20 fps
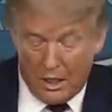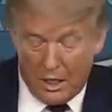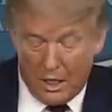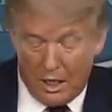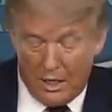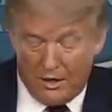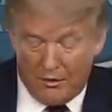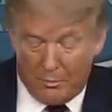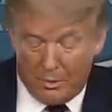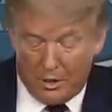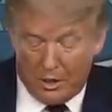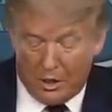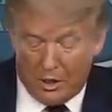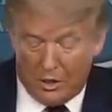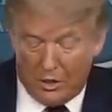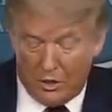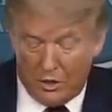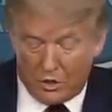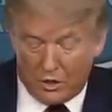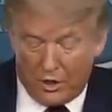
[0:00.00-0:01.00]
and they've
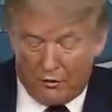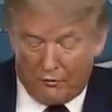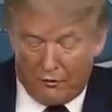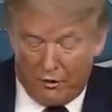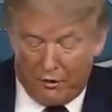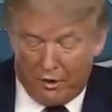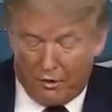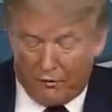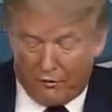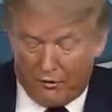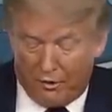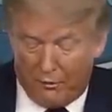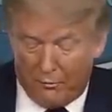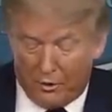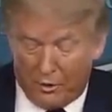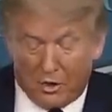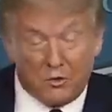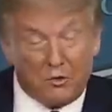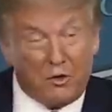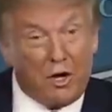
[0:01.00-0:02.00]
been suffering from
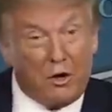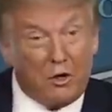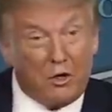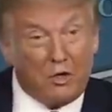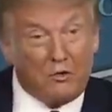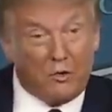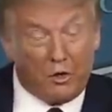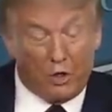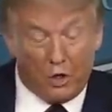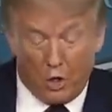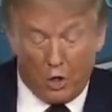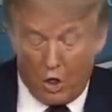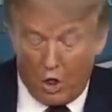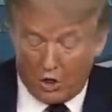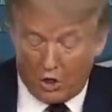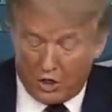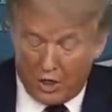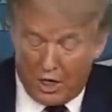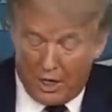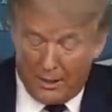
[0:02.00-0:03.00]
this virus for a
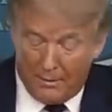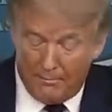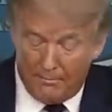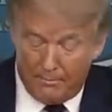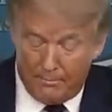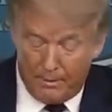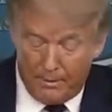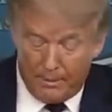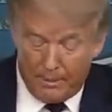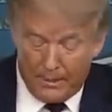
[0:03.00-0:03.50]
long time.